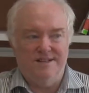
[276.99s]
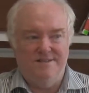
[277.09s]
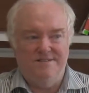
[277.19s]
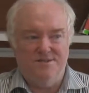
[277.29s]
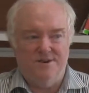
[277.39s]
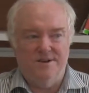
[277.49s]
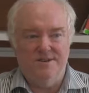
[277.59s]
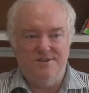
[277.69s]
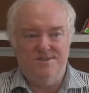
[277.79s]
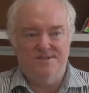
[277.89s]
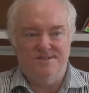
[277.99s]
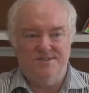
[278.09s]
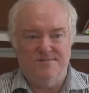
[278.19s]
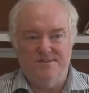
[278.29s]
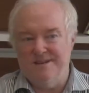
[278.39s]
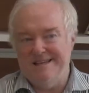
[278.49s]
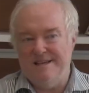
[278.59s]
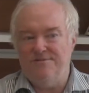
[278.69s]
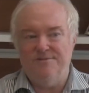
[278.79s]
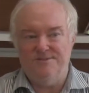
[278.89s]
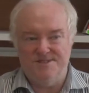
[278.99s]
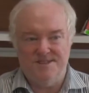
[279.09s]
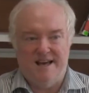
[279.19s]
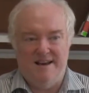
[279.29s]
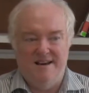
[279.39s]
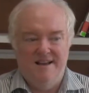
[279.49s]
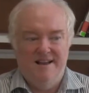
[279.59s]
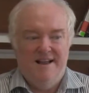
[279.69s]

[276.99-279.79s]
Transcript: and drug use really influenced that.